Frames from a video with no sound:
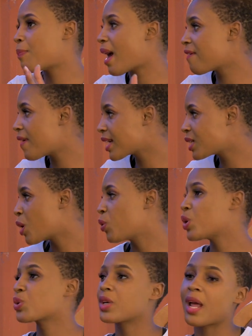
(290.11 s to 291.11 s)
Perfect
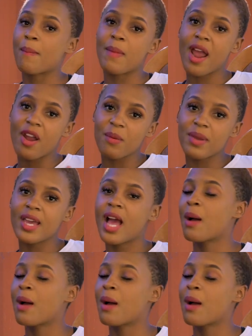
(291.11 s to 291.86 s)
who's gonna marry me.